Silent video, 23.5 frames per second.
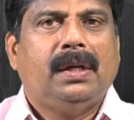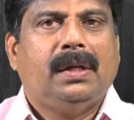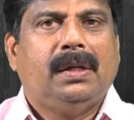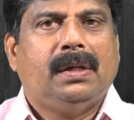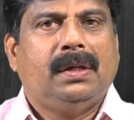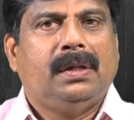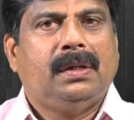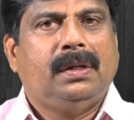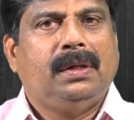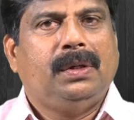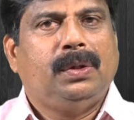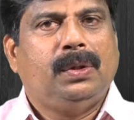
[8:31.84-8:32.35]

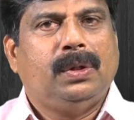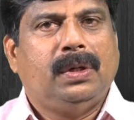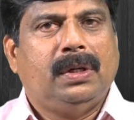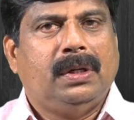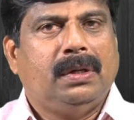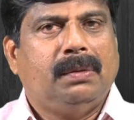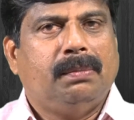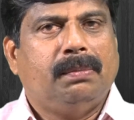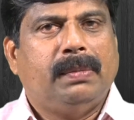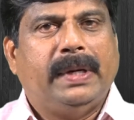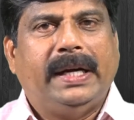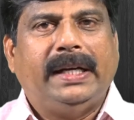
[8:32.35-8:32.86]
You
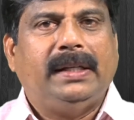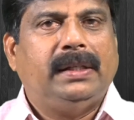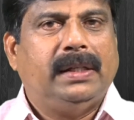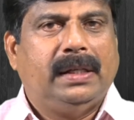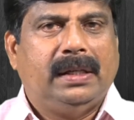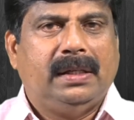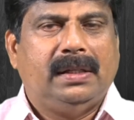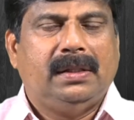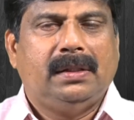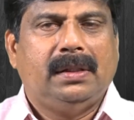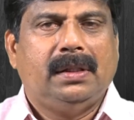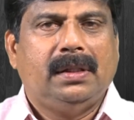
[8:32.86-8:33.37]
can buy
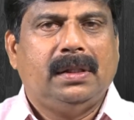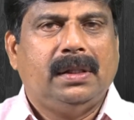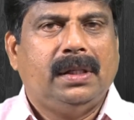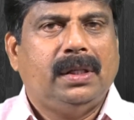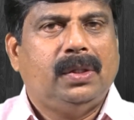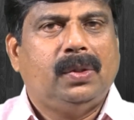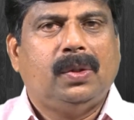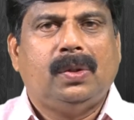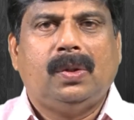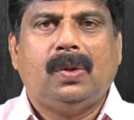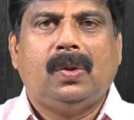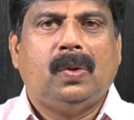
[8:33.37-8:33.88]
that. He
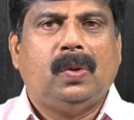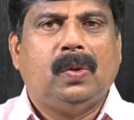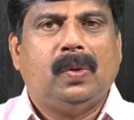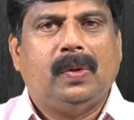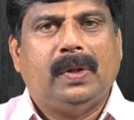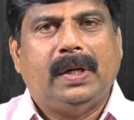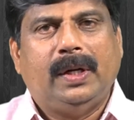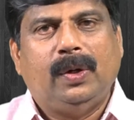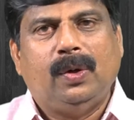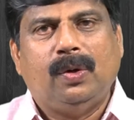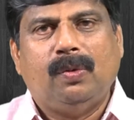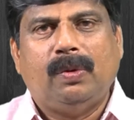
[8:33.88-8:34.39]
told, no,
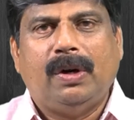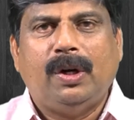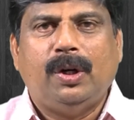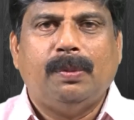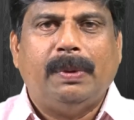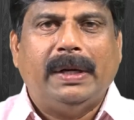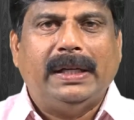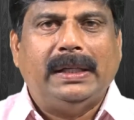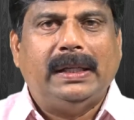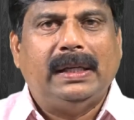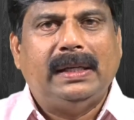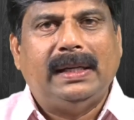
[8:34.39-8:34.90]
I don't want to
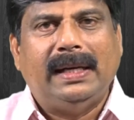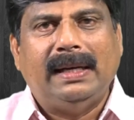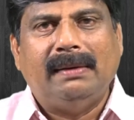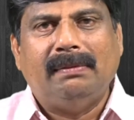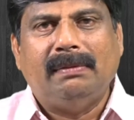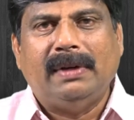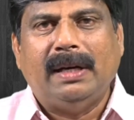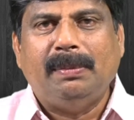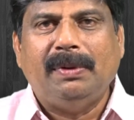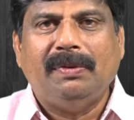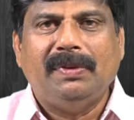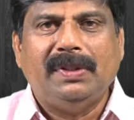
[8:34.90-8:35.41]
buy that. I am
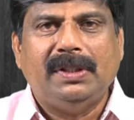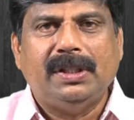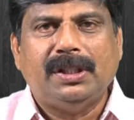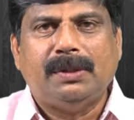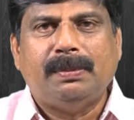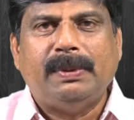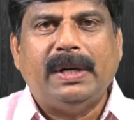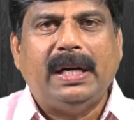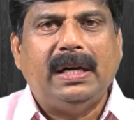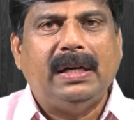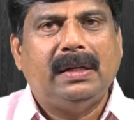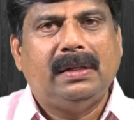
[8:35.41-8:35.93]
happy with this
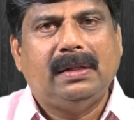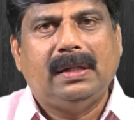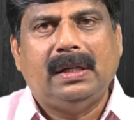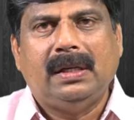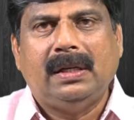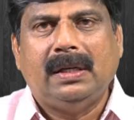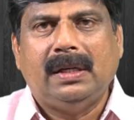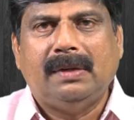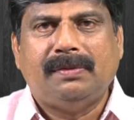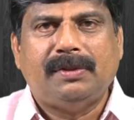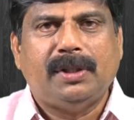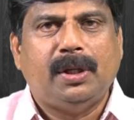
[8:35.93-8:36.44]
brand
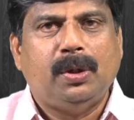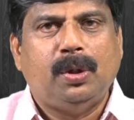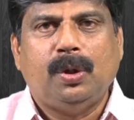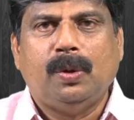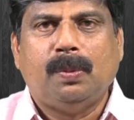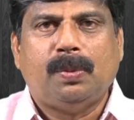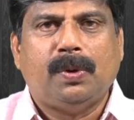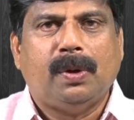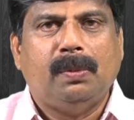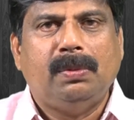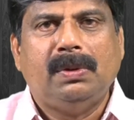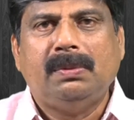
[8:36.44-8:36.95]
and absolutely no
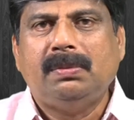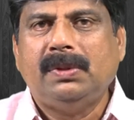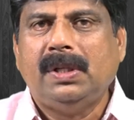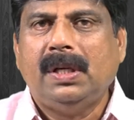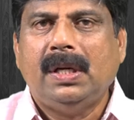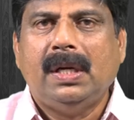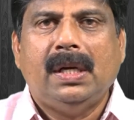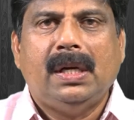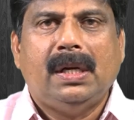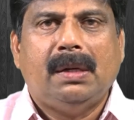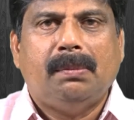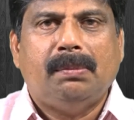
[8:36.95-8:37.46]
problem.
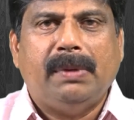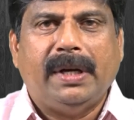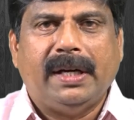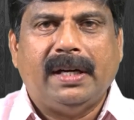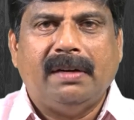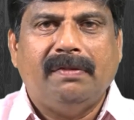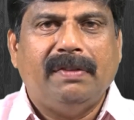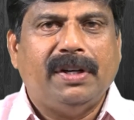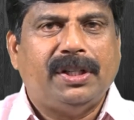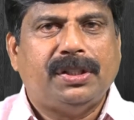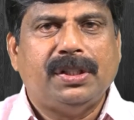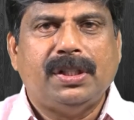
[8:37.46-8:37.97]
My
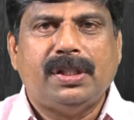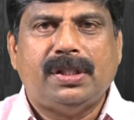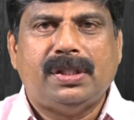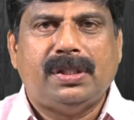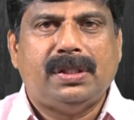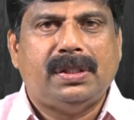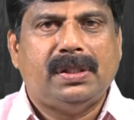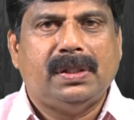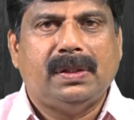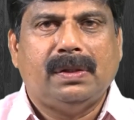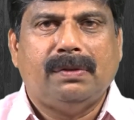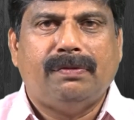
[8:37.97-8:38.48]
conviction
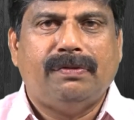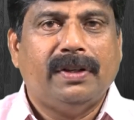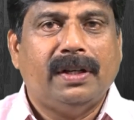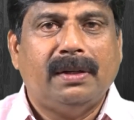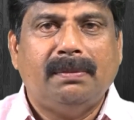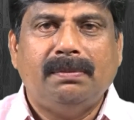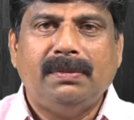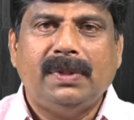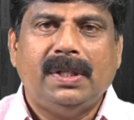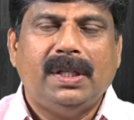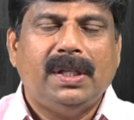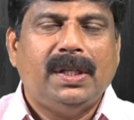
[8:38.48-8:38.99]
is
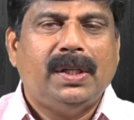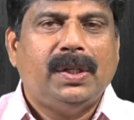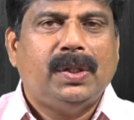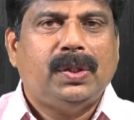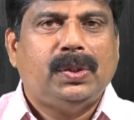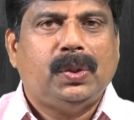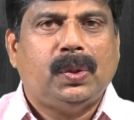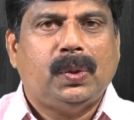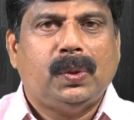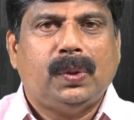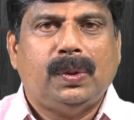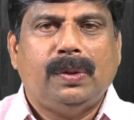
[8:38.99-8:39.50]
firm.
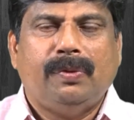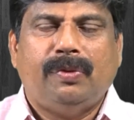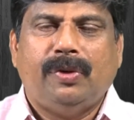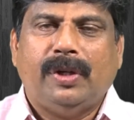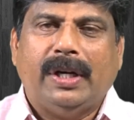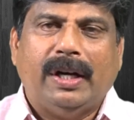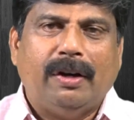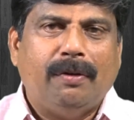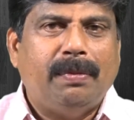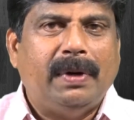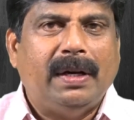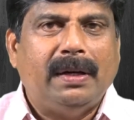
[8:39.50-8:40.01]
So if you
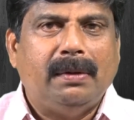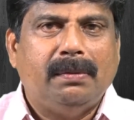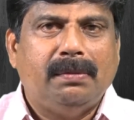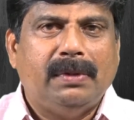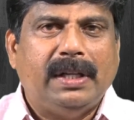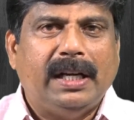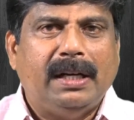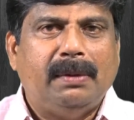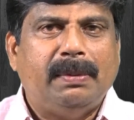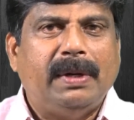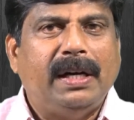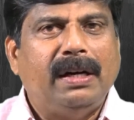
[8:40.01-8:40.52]
have
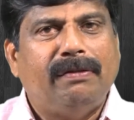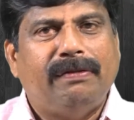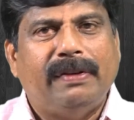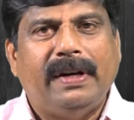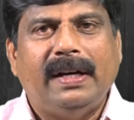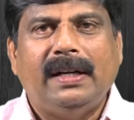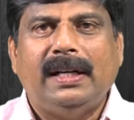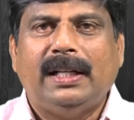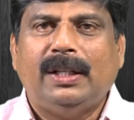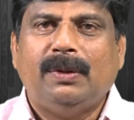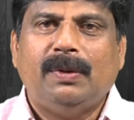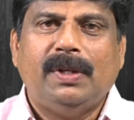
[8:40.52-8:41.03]
that brand,
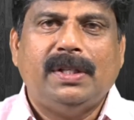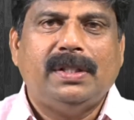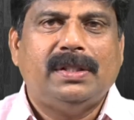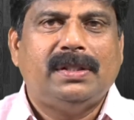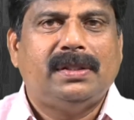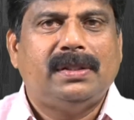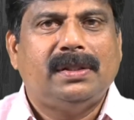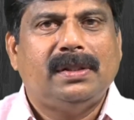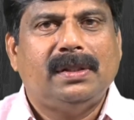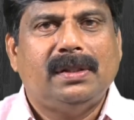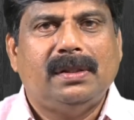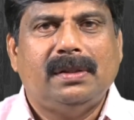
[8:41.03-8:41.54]
fine.
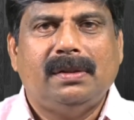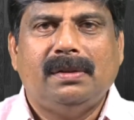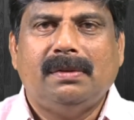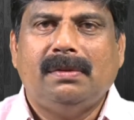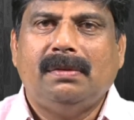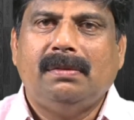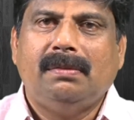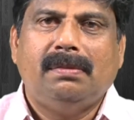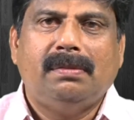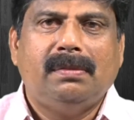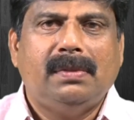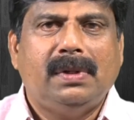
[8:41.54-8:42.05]
Otherwise,
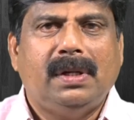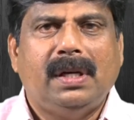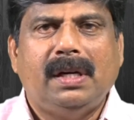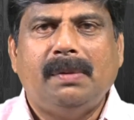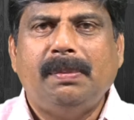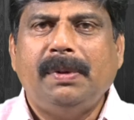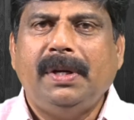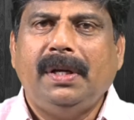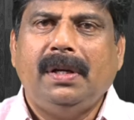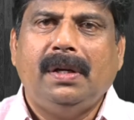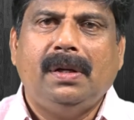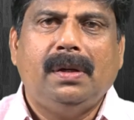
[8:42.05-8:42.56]
let
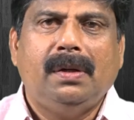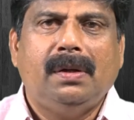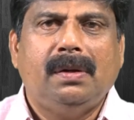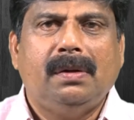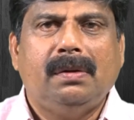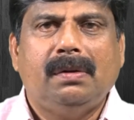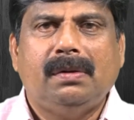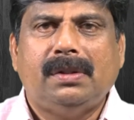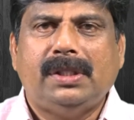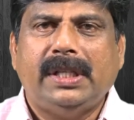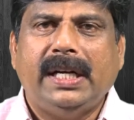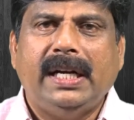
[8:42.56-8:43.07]
me
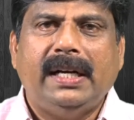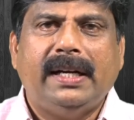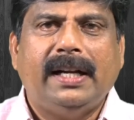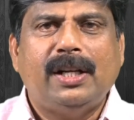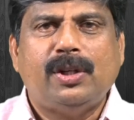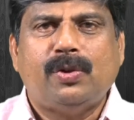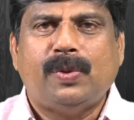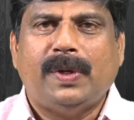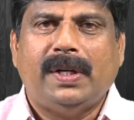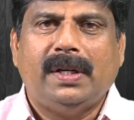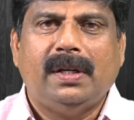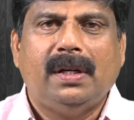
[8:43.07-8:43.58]
try it
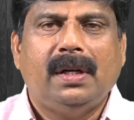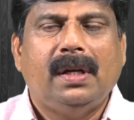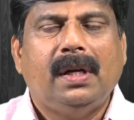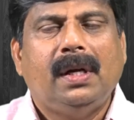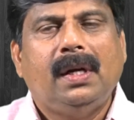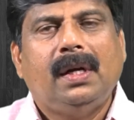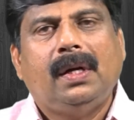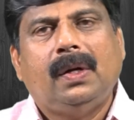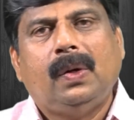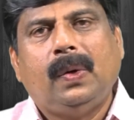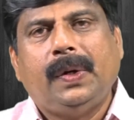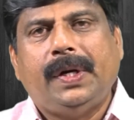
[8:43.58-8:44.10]
elsewhere.
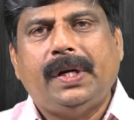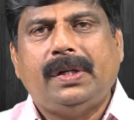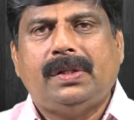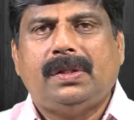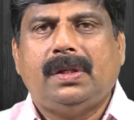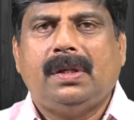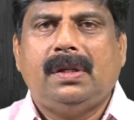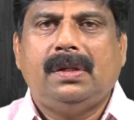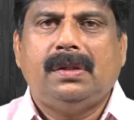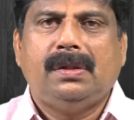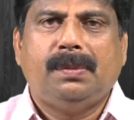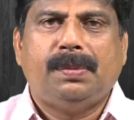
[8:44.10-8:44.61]
Okay,
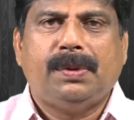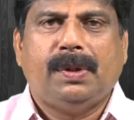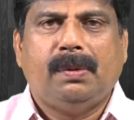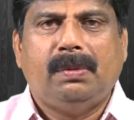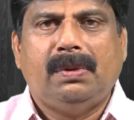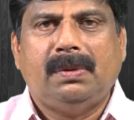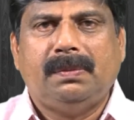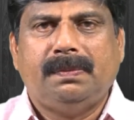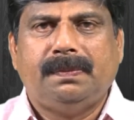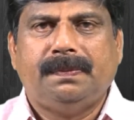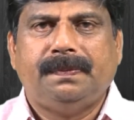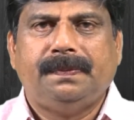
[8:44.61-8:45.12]
sir, no
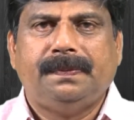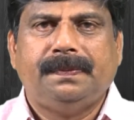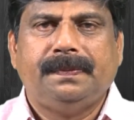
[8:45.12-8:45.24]
problem.